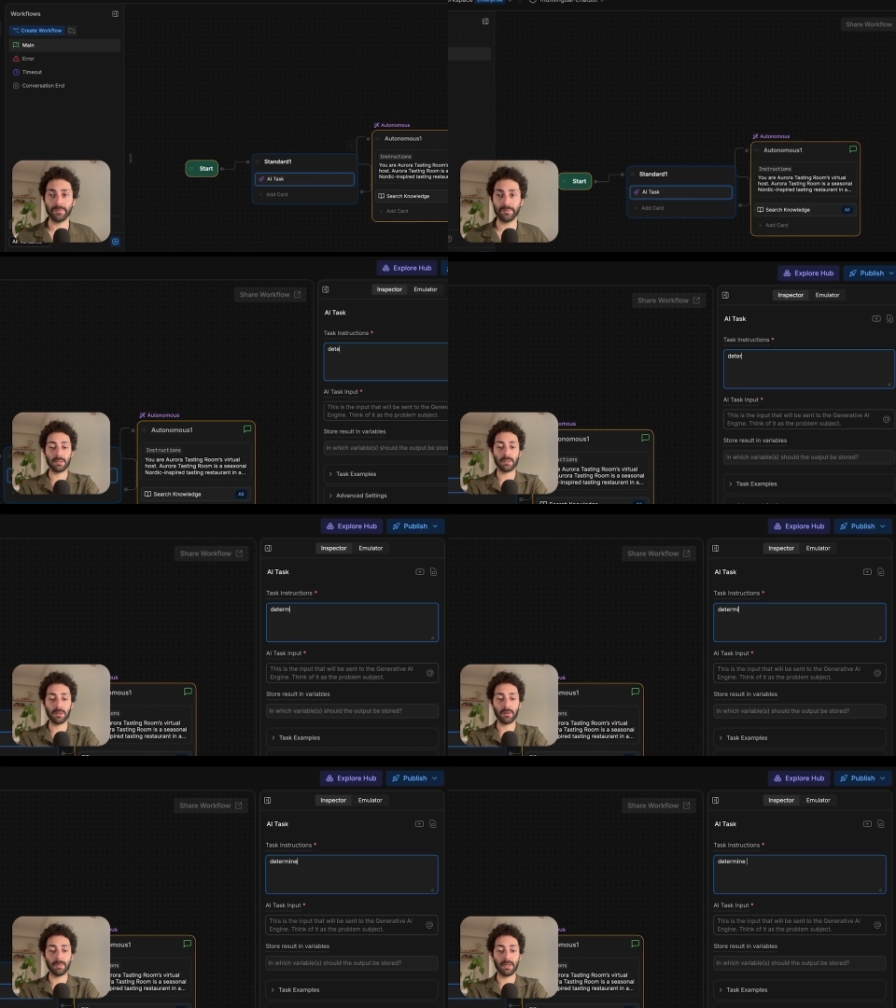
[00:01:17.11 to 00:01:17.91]

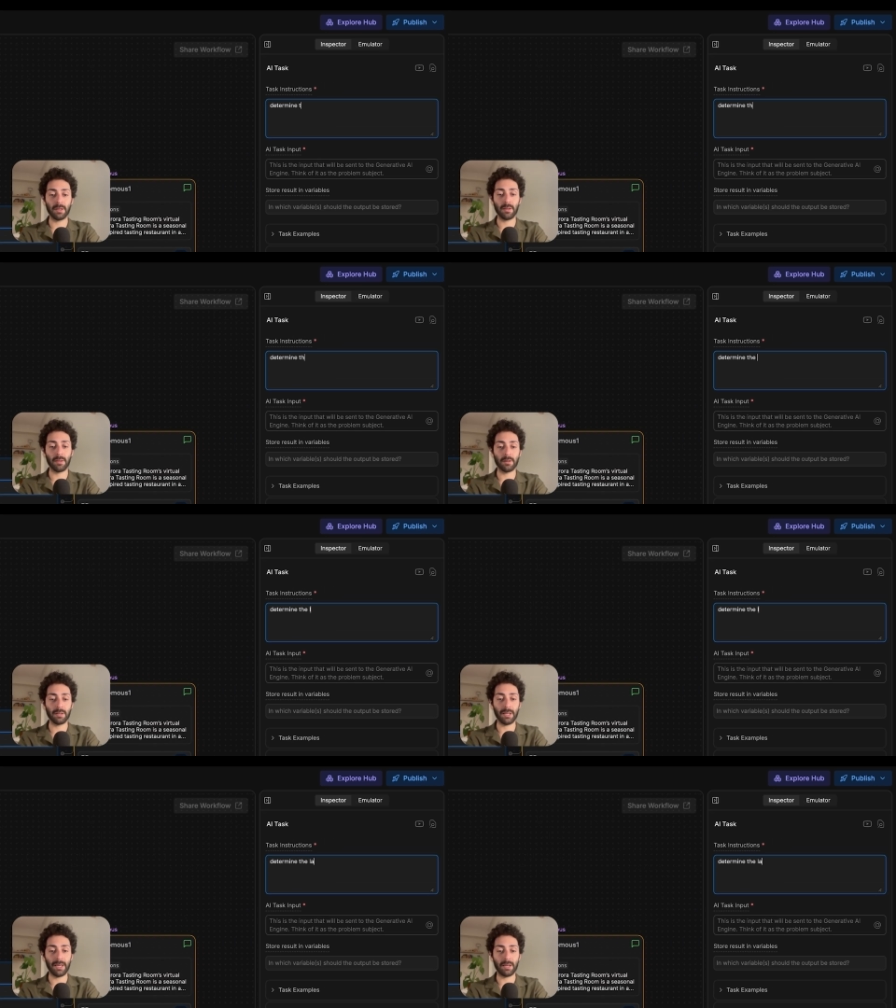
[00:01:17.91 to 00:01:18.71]
Determine the
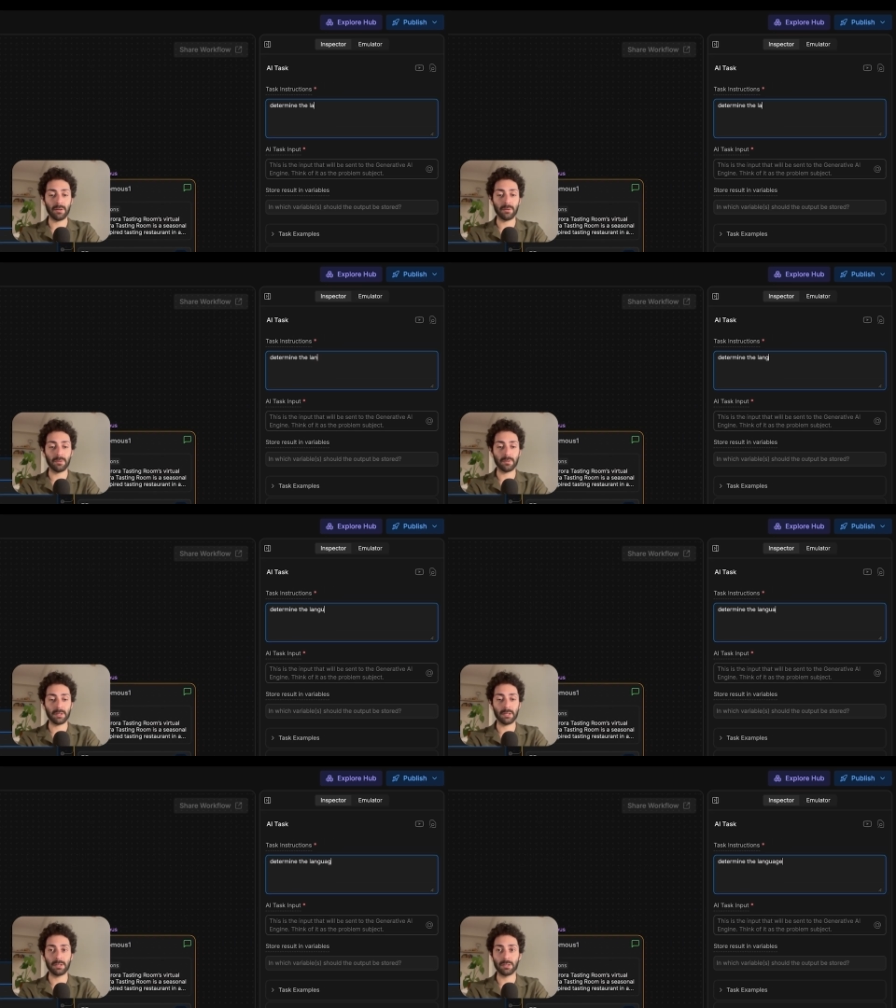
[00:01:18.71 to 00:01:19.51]

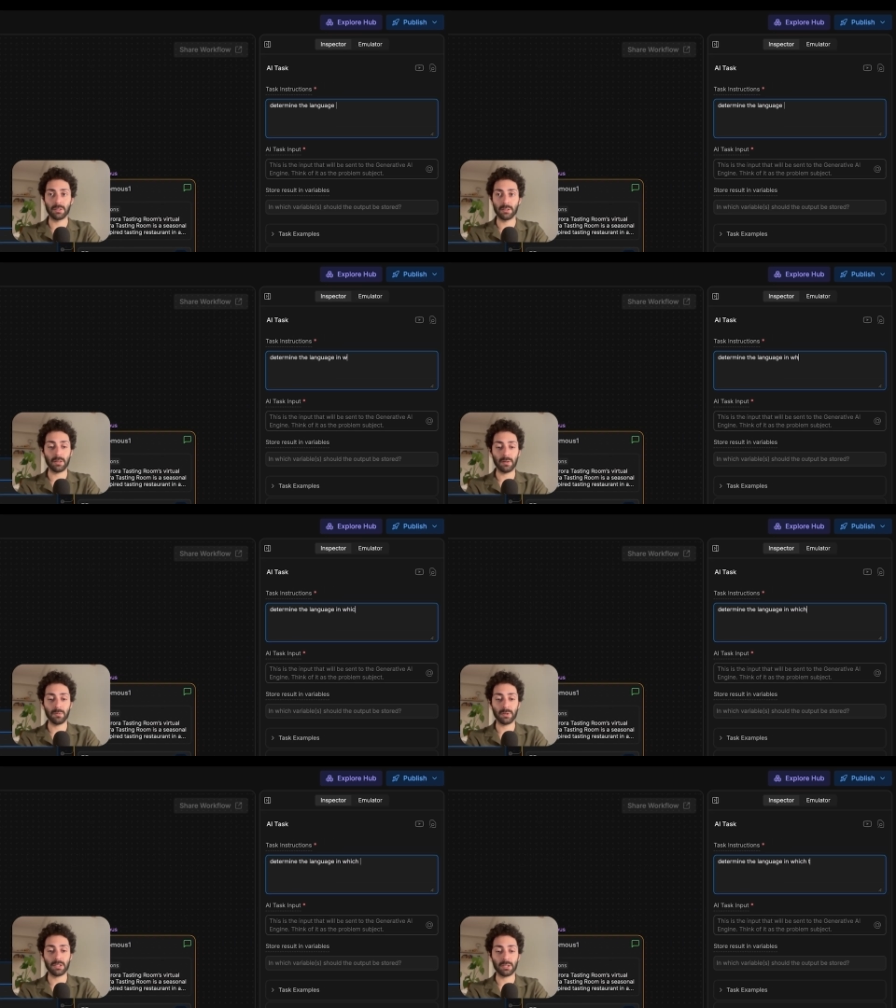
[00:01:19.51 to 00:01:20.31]
language
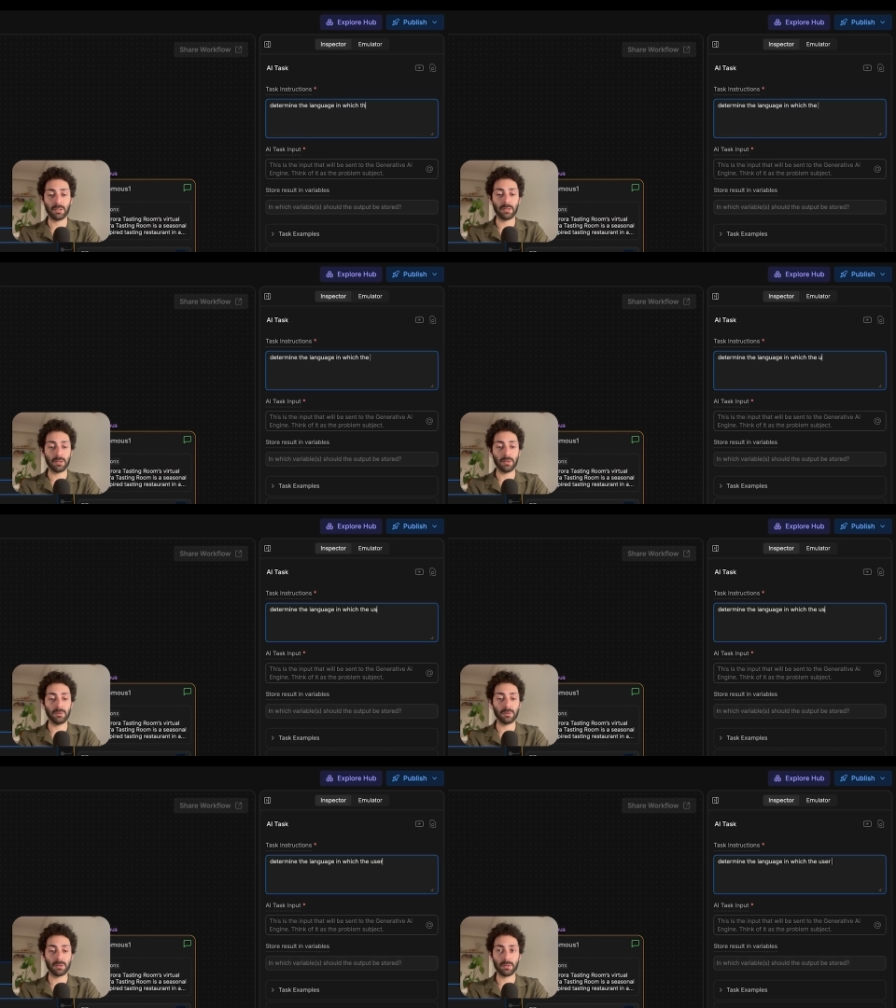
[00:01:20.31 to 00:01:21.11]
in which the
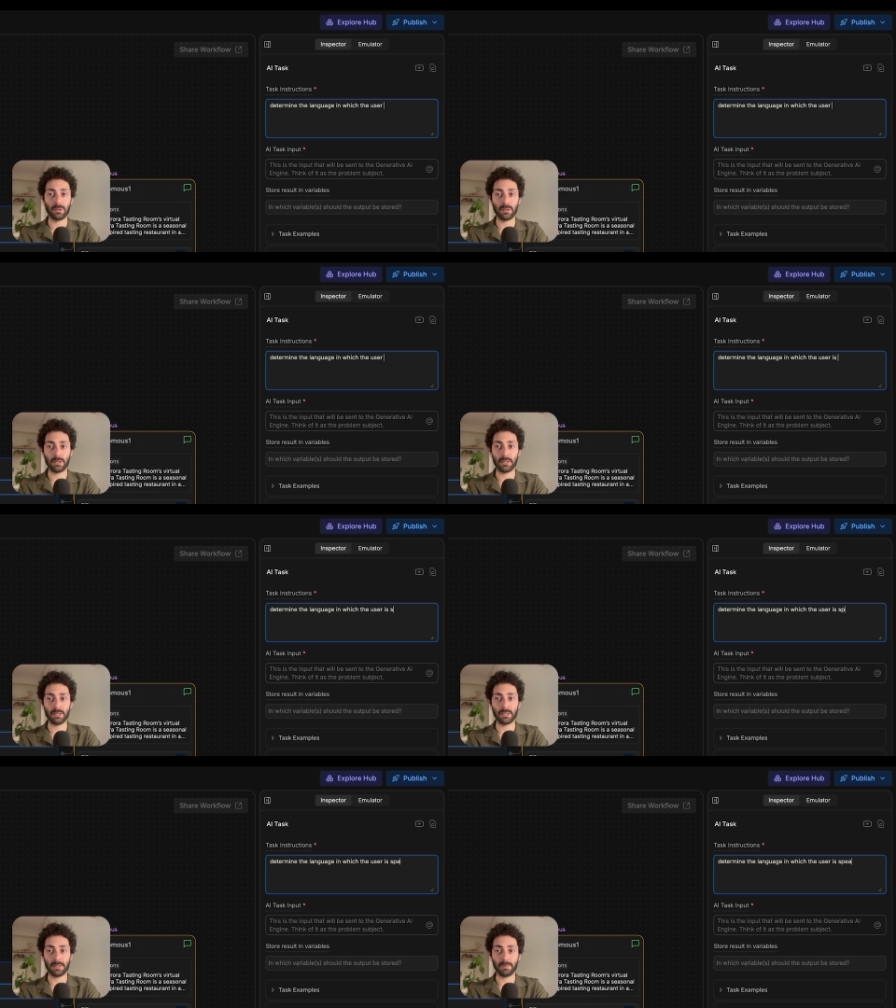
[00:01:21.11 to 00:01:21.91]
user
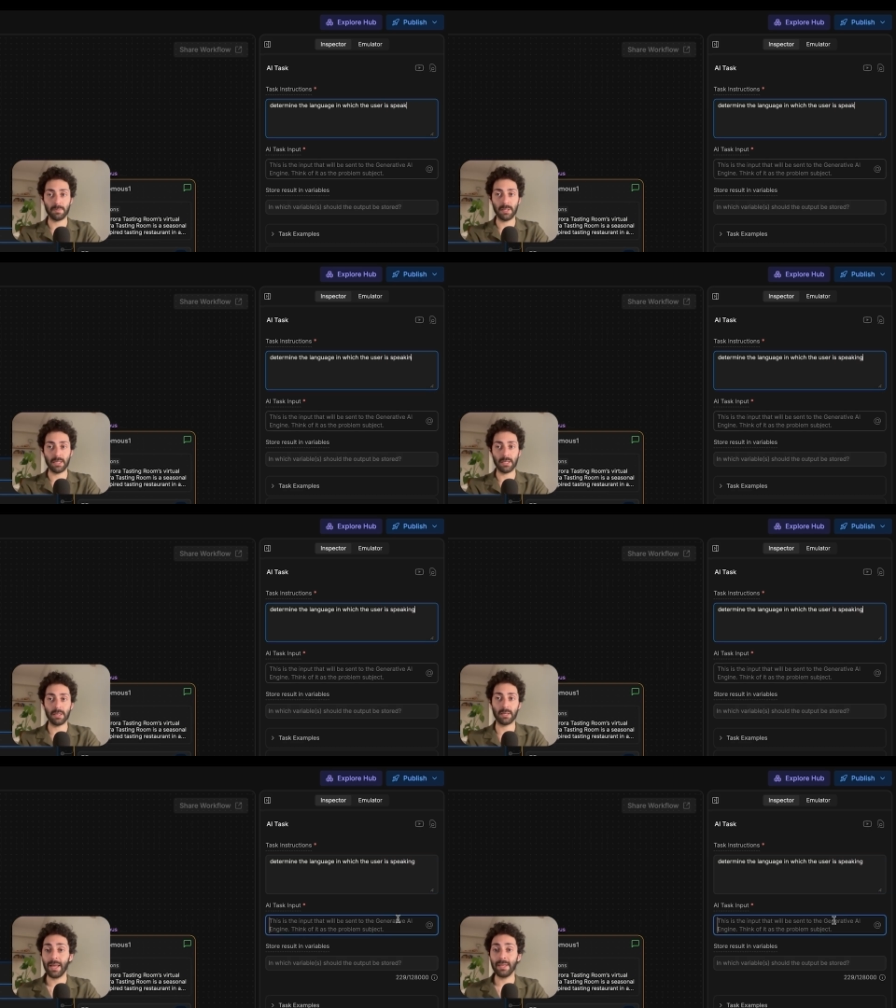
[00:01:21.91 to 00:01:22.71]
is
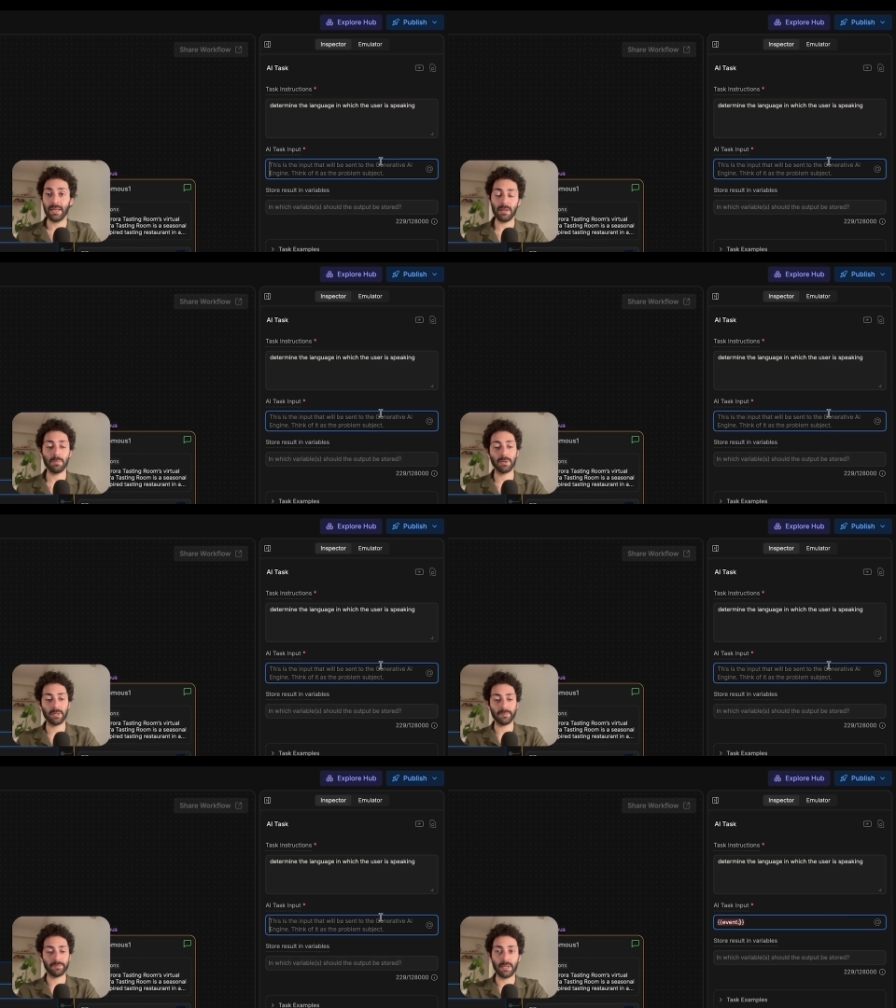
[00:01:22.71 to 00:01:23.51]
speaking. And the
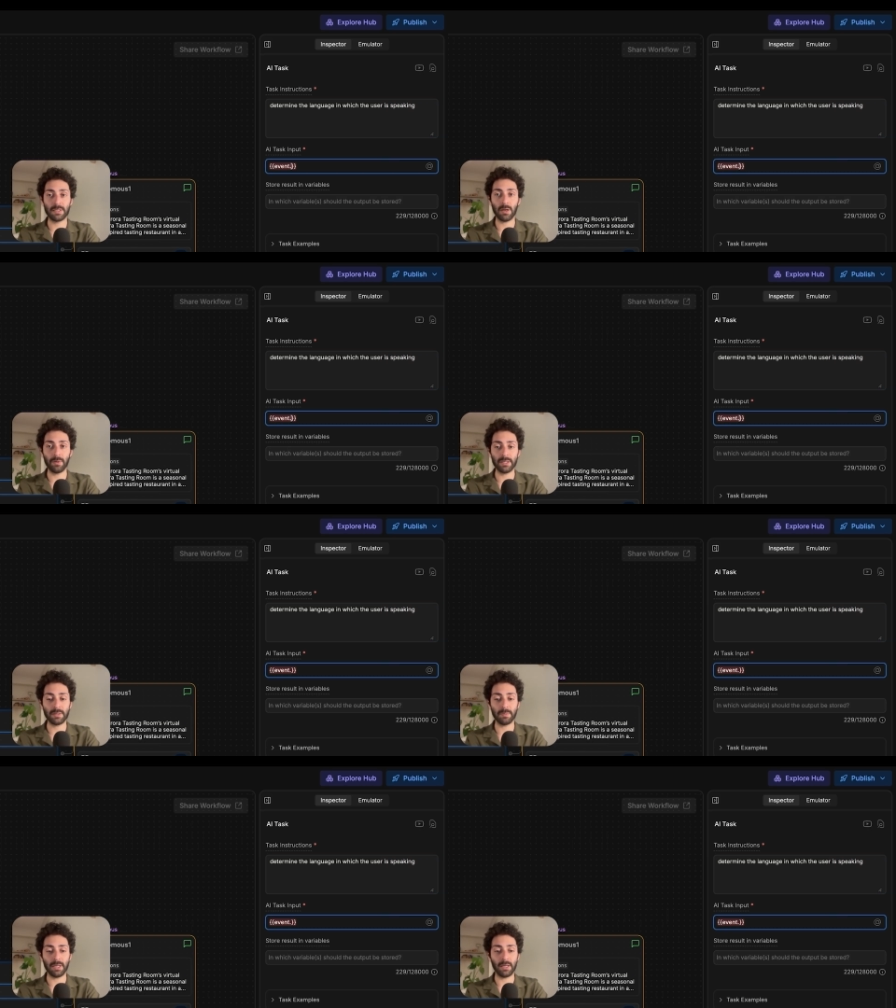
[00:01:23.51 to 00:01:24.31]
input is going
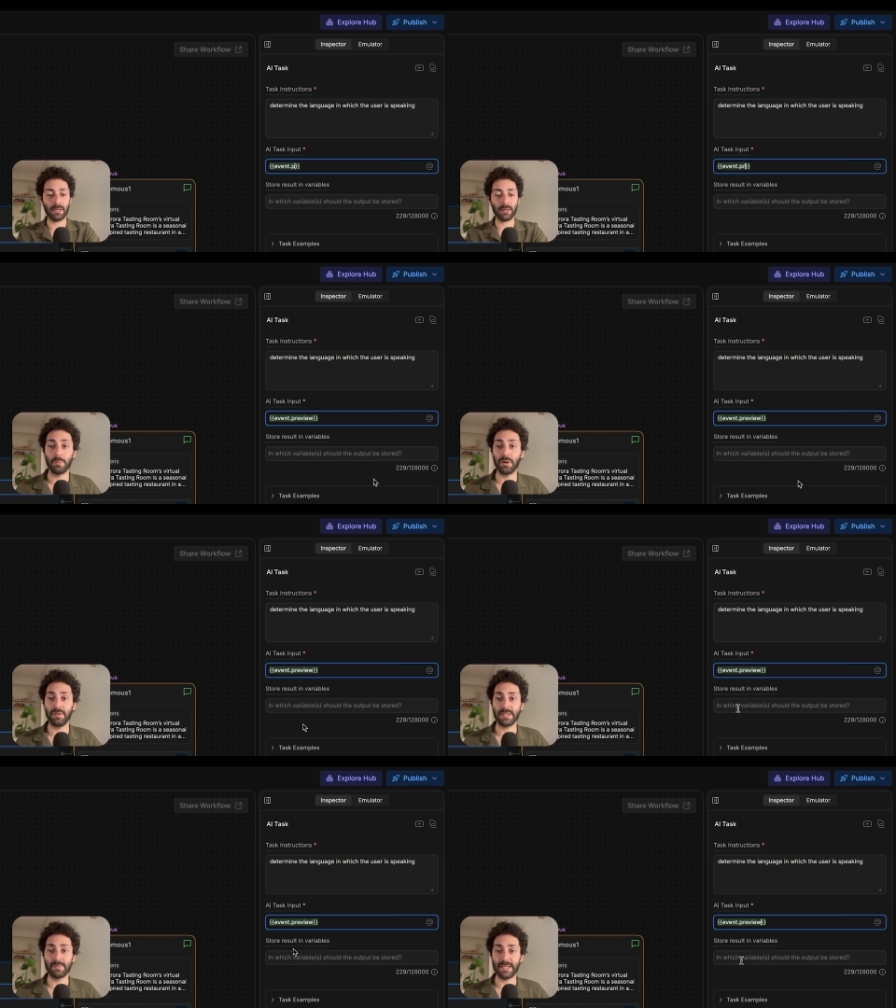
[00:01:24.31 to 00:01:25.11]
to be the previous